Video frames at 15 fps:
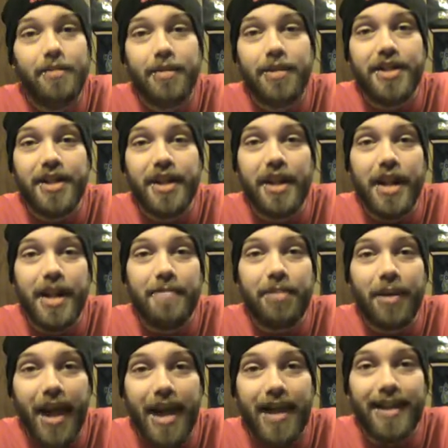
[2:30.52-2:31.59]

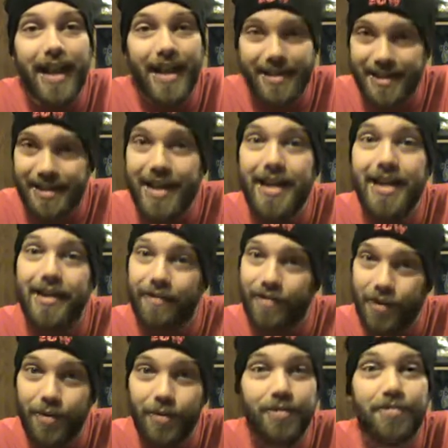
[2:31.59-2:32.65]
implant that seed if
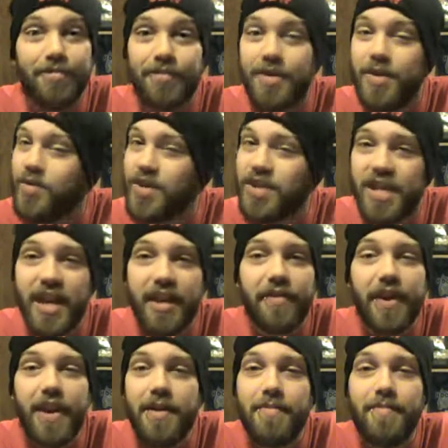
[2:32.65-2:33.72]
you just give
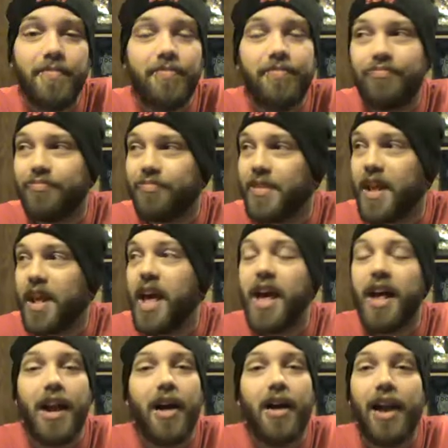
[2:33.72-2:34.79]
him,
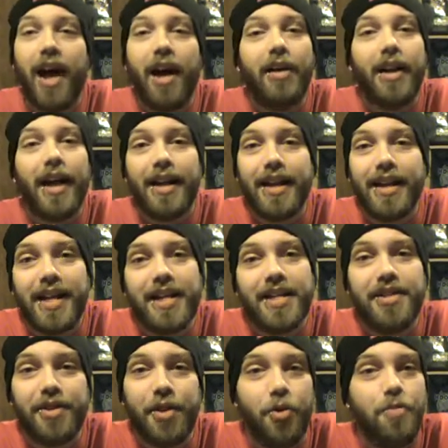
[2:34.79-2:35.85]
hell, all
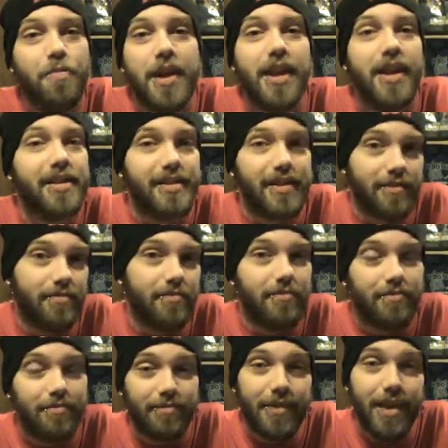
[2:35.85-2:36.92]
needs 2 minutes.
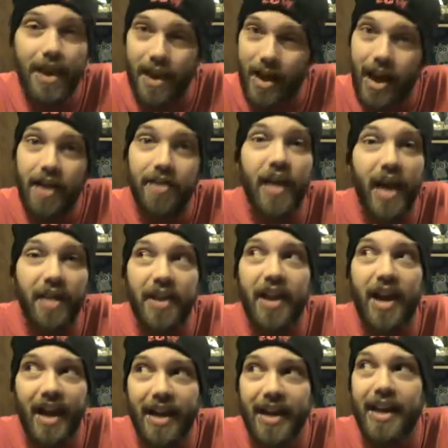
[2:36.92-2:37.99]
I
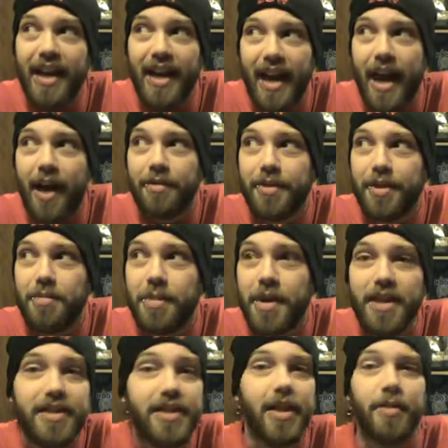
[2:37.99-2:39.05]
think I can get it out in 2
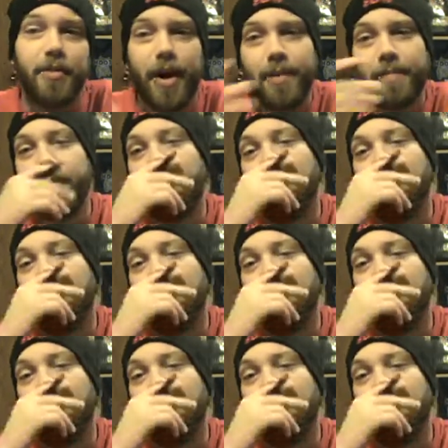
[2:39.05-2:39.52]
minutes. Anyway,